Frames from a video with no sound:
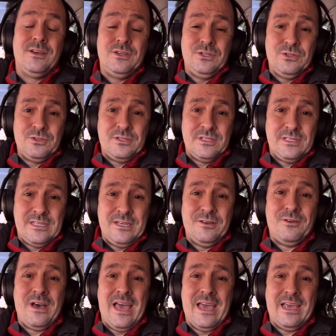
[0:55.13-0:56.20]
you're
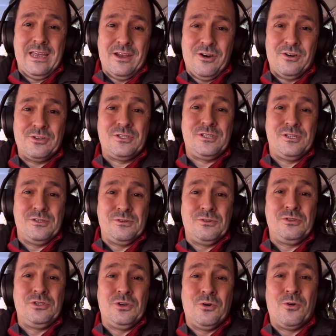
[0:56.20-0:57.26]
still hanging on to
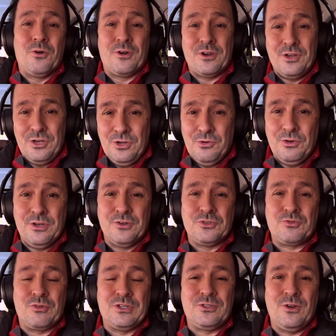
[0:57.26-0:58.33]
your New
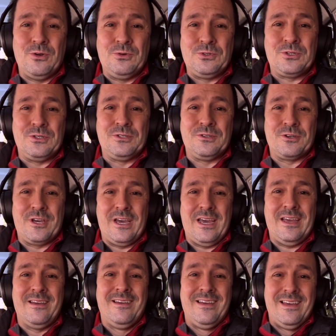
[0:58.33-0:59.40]
Year's resolutions,
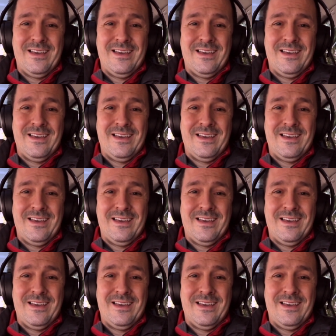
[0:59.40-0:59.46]
okay?